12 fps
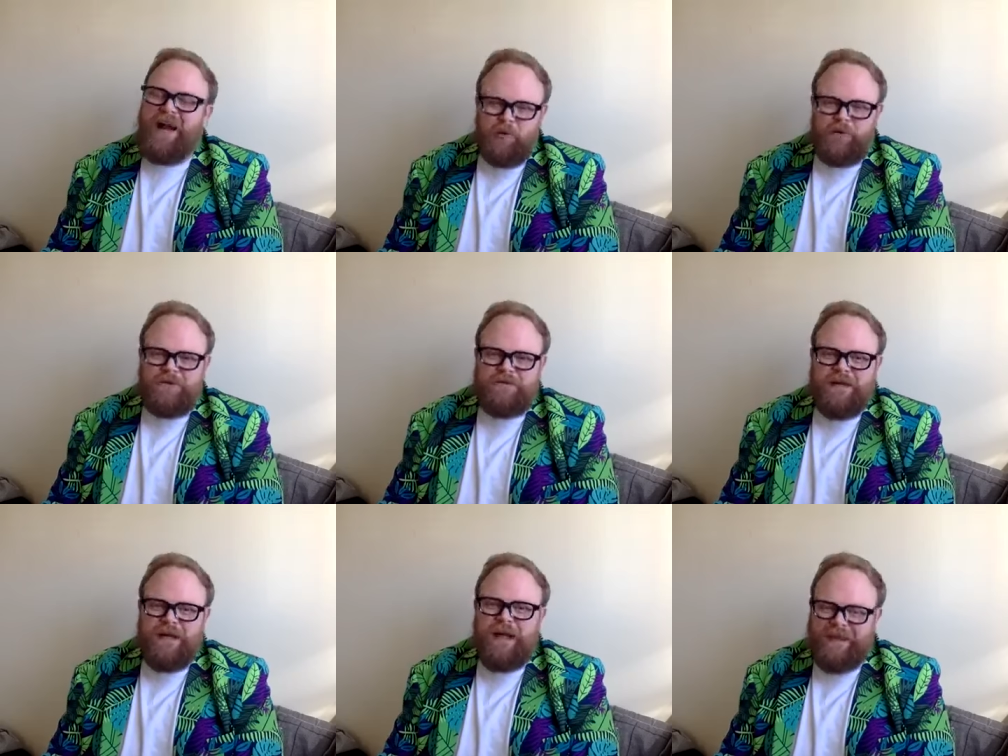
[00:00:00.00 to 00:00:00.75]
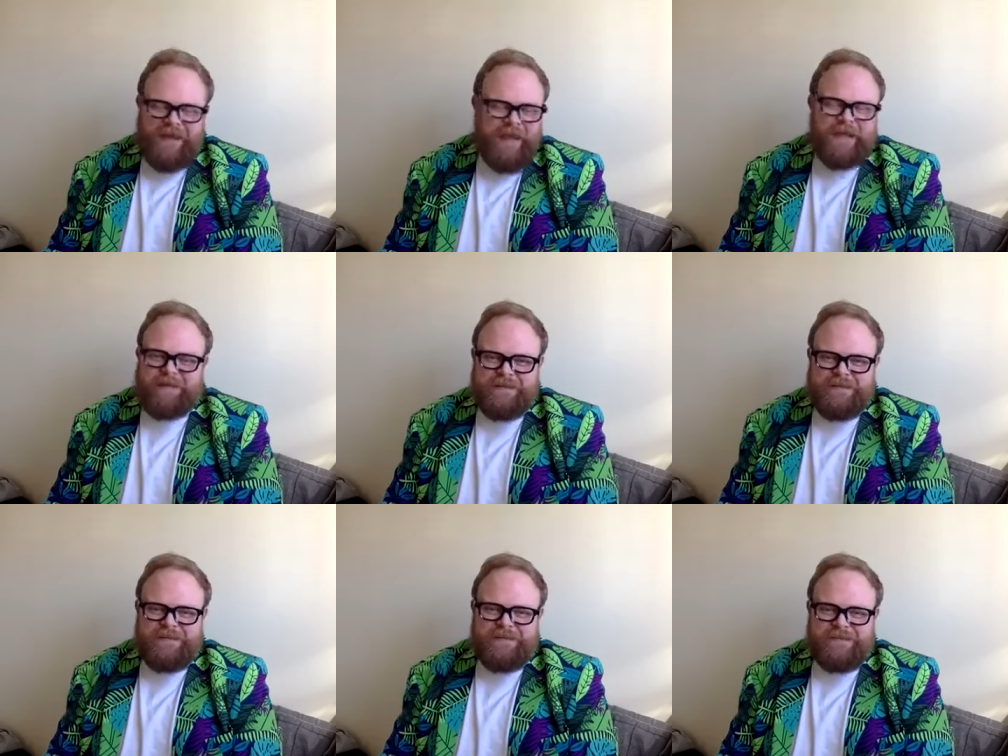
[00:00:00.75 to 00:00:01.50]
Now, again,
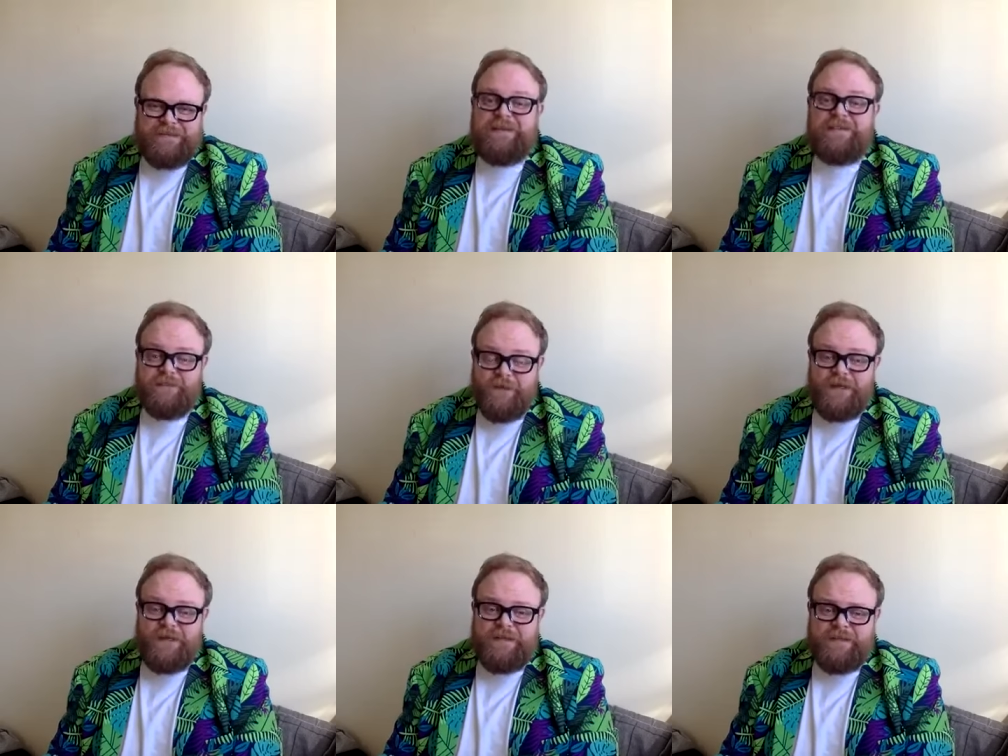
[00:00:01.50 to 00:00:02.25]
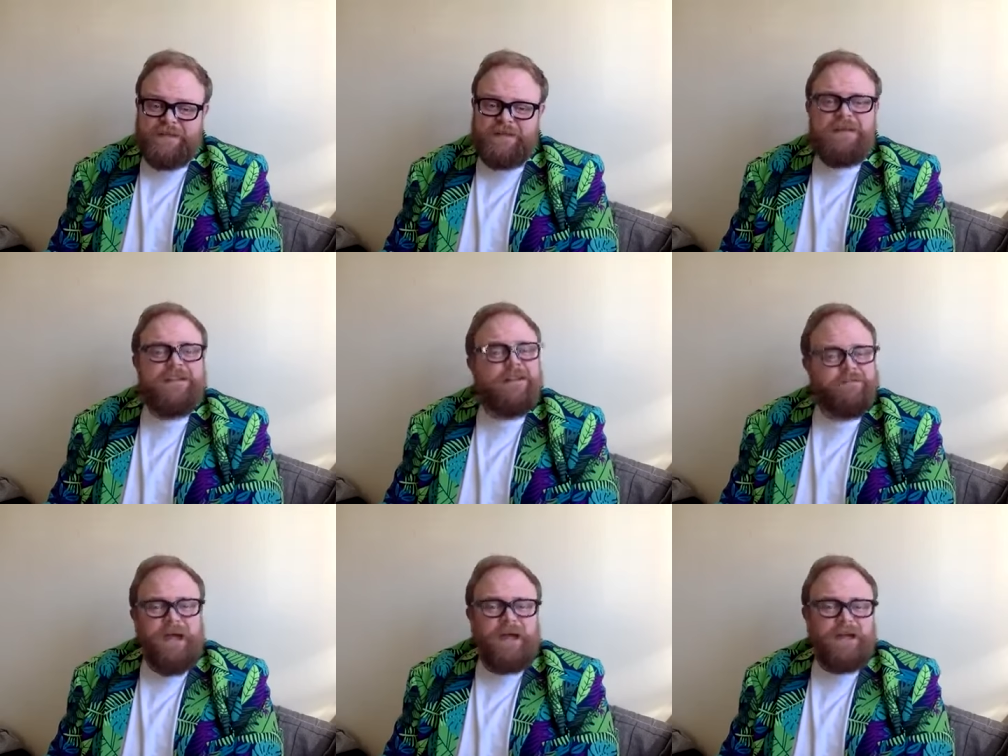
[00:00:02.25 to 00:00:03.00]
it's me,
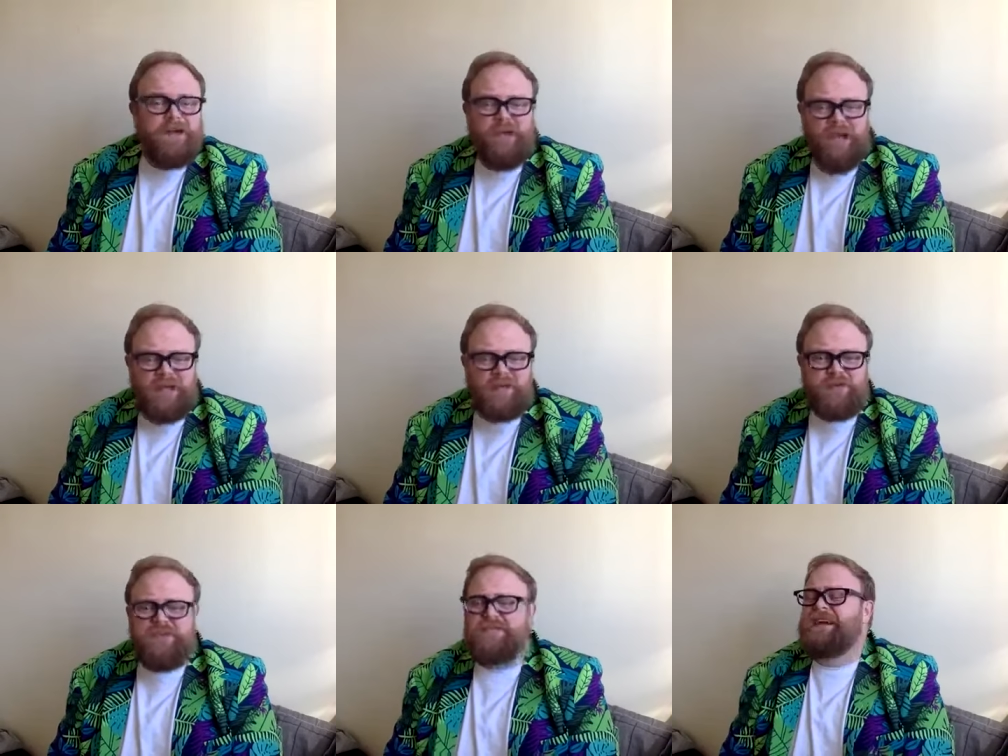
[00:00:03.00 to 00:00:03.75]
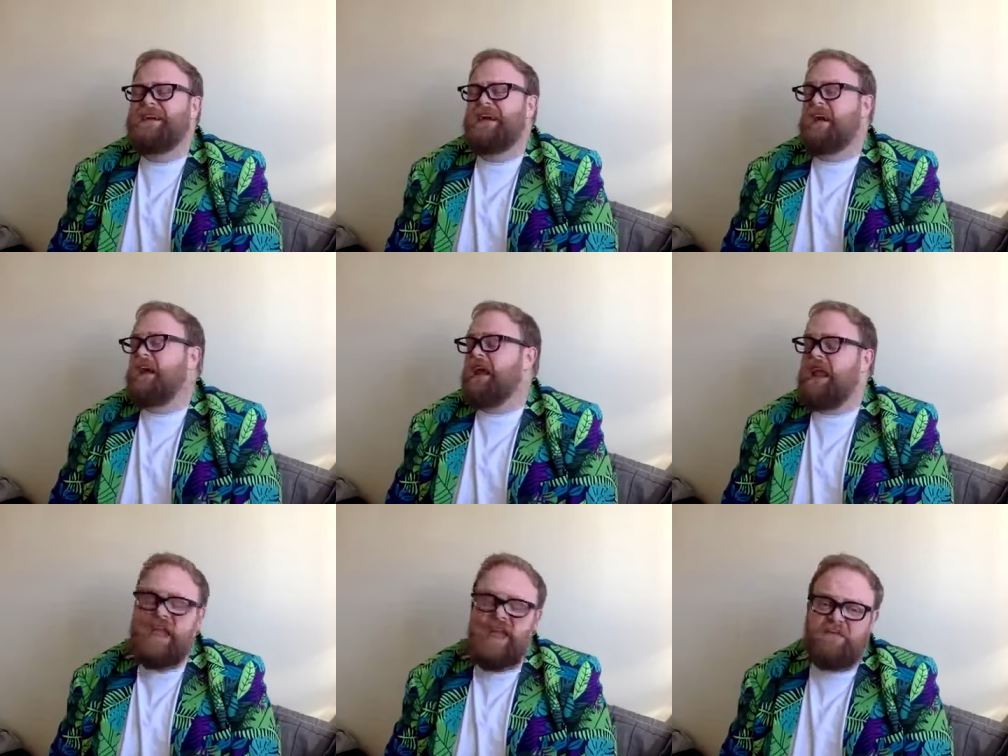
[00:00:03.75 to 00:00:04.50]
the man who knows
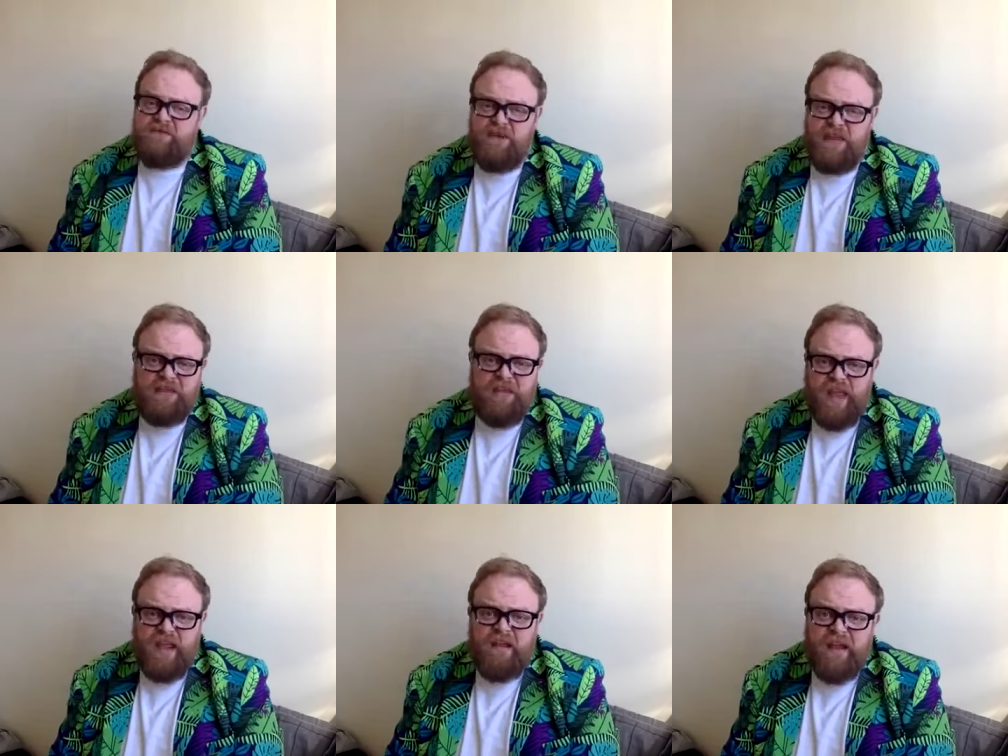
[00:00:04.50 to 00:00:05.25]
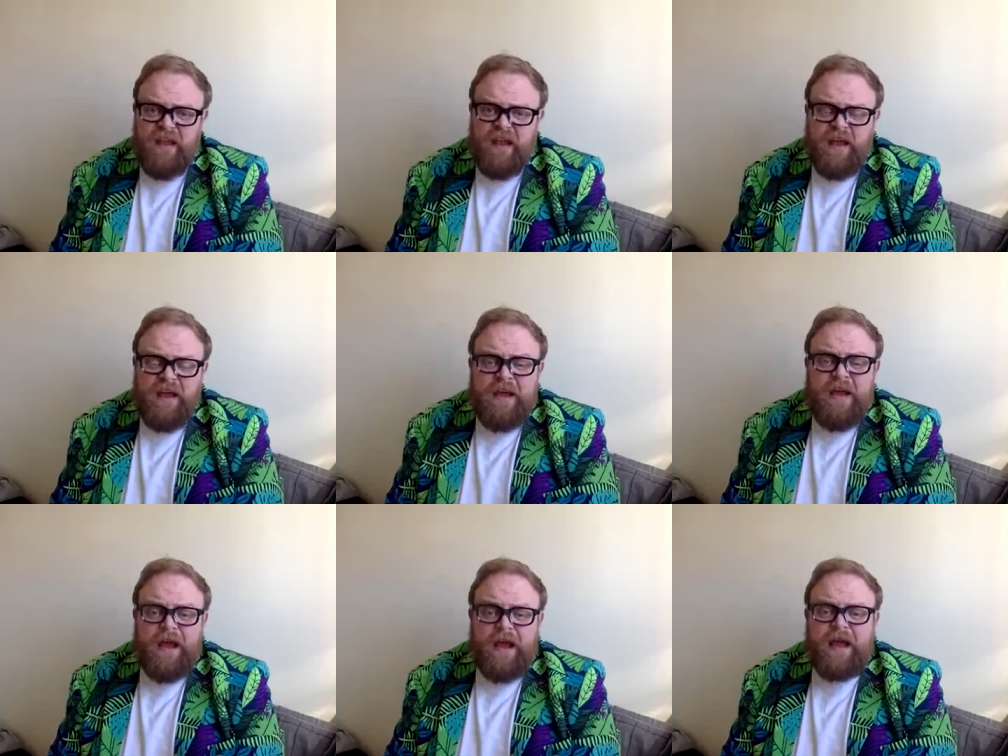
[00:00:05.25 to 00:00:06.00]
everything.
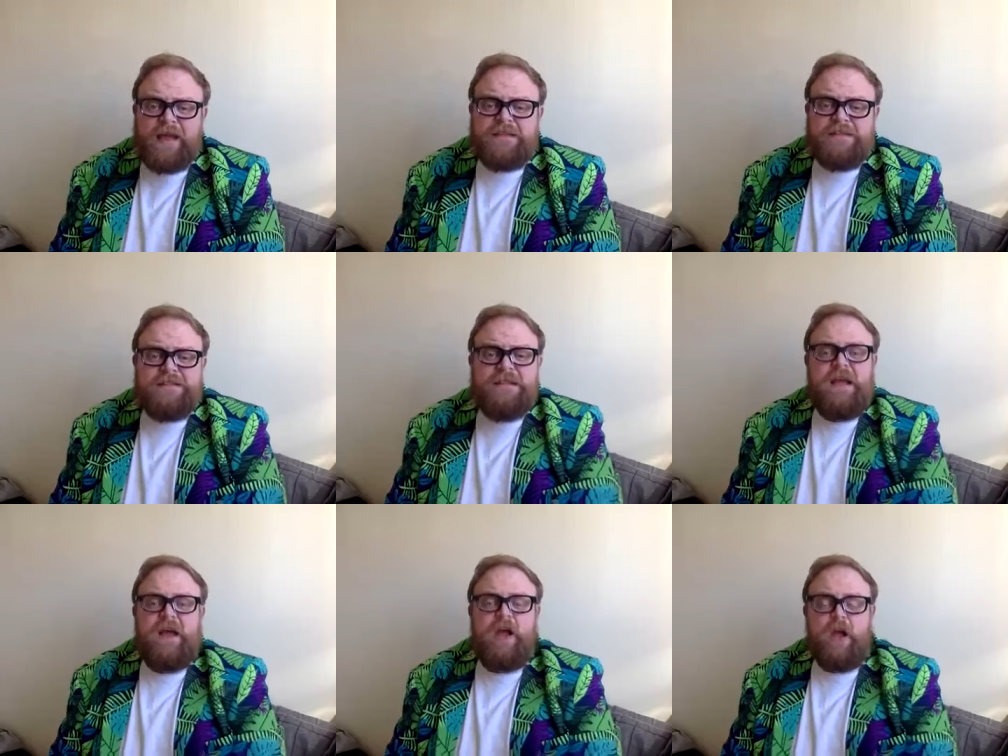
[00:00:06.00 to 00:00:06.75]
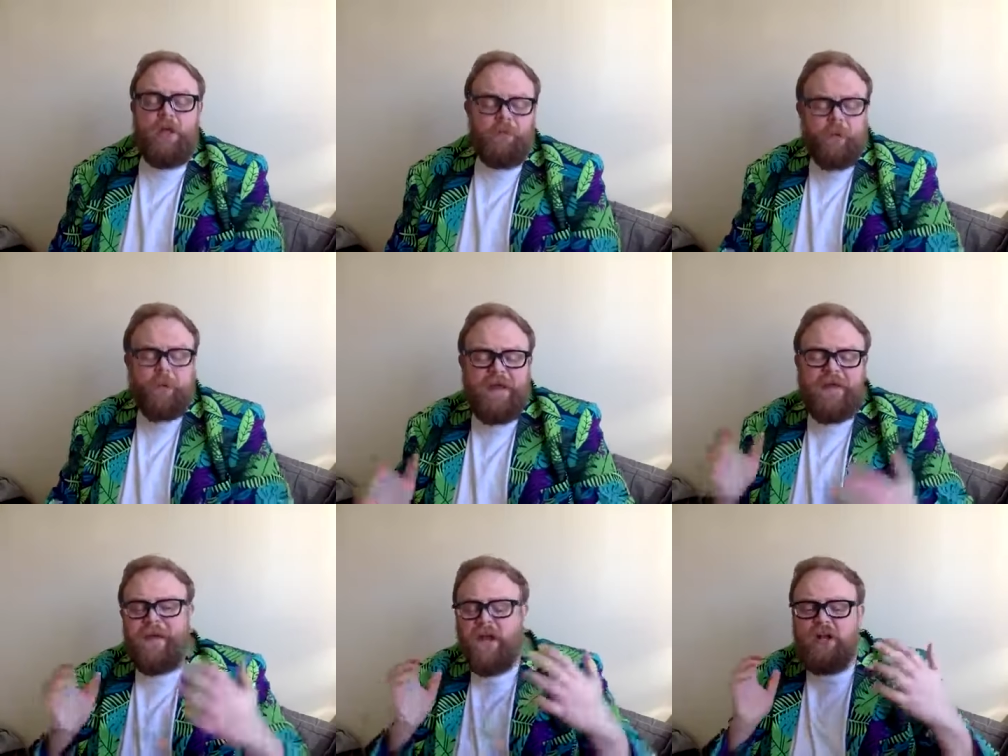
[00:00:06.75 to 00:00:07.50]
And um, I'm
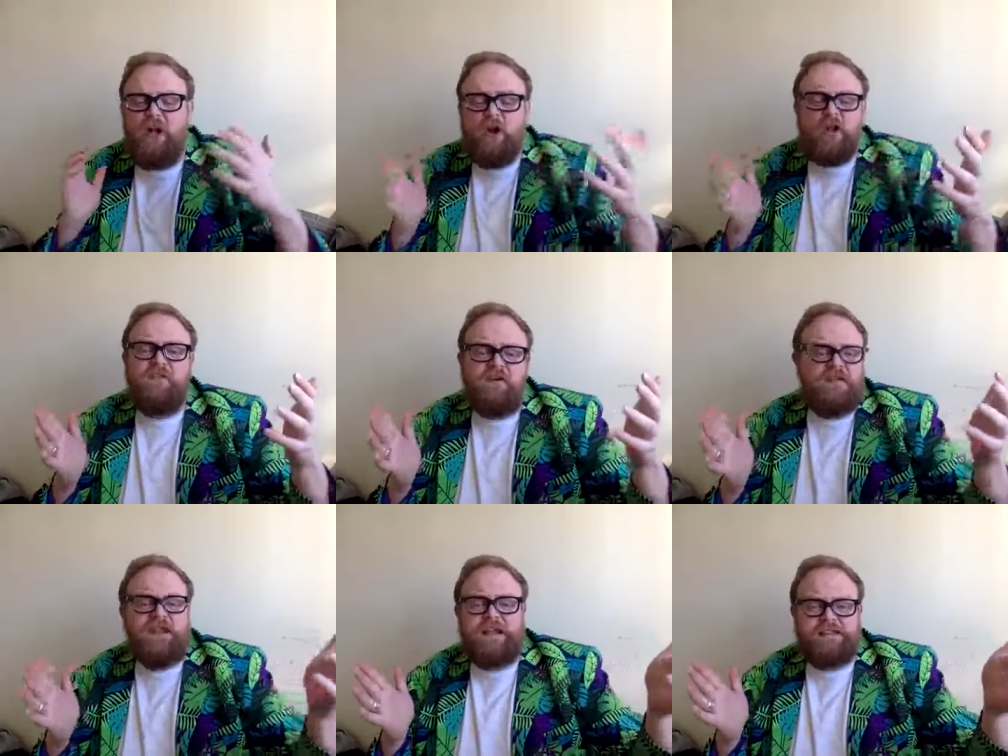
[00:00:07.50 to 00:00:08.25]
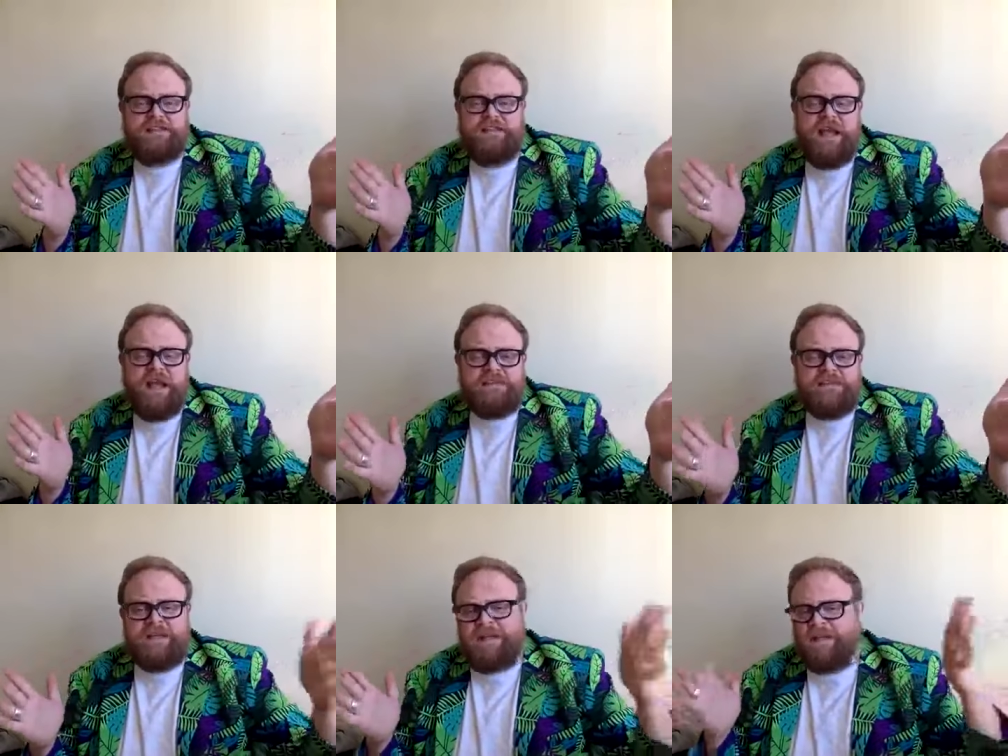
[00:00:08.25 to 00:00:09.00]
here live on the
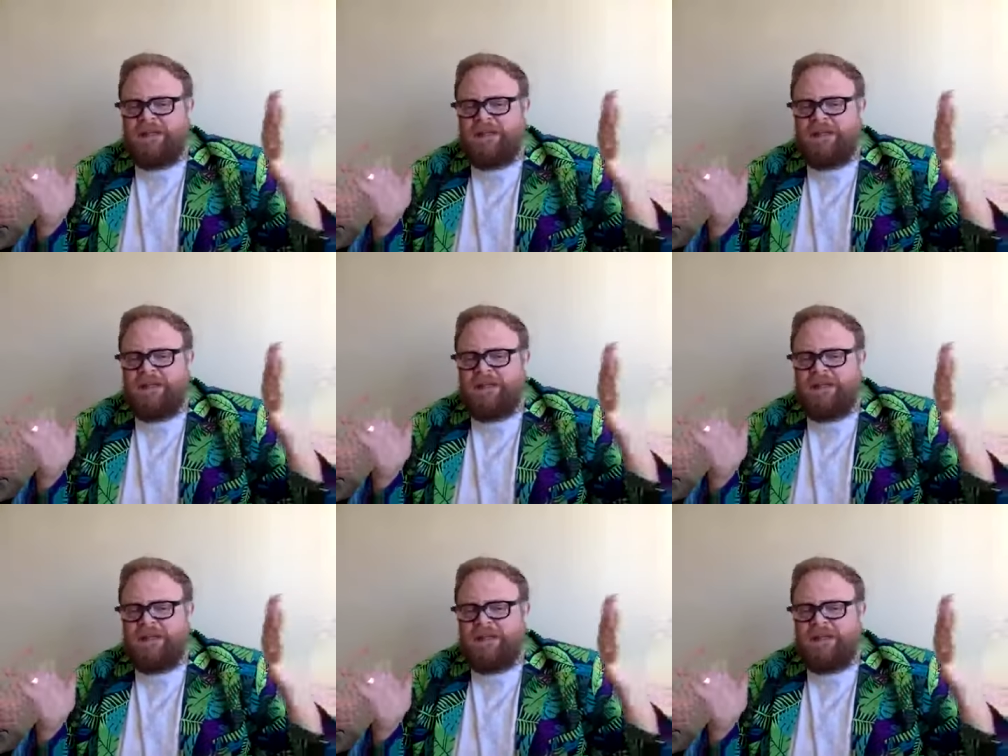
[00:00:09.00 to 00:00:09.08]
internet